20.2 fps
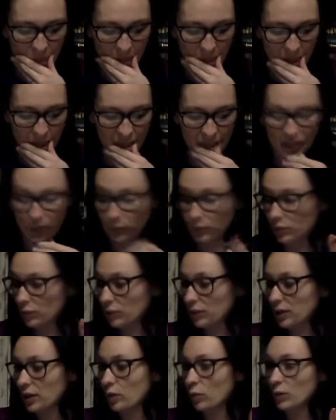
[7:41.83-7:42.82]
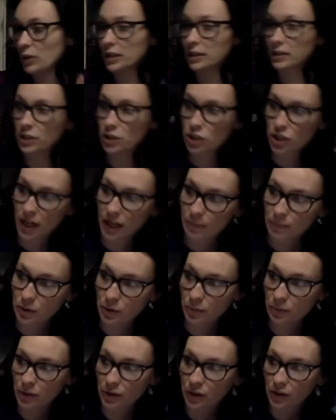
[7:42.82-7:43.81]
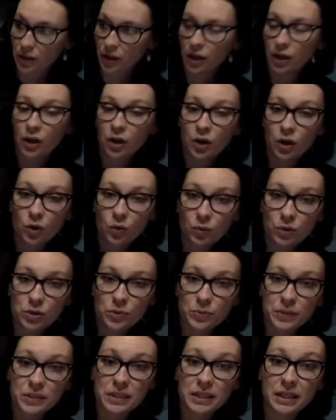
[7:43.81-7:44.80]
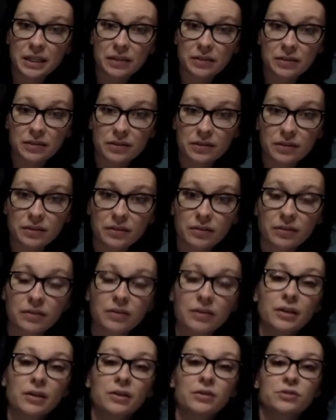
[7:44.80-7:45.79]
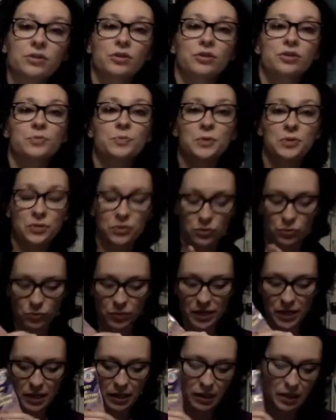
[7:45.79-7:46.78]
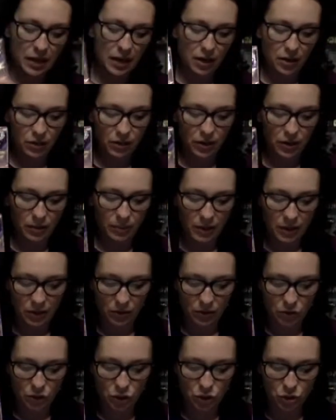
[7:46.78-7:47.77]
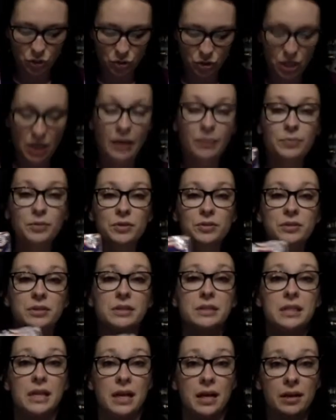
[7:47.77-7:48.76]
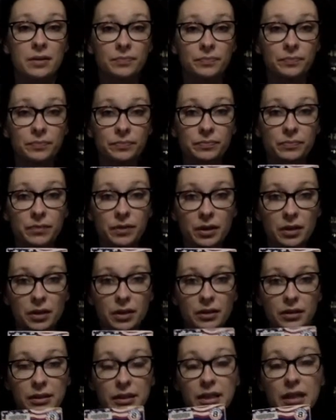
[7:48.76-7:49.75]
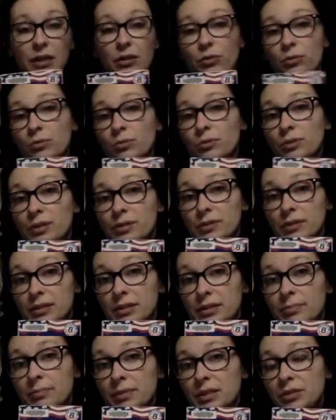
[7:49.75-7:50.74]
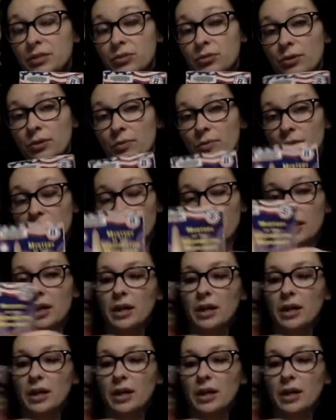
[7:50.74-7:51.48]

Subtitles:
And then we read our weekly chapter book, which was this. So you're supposed to read aloud about 2 chapters a day to get through this. It's a mystery book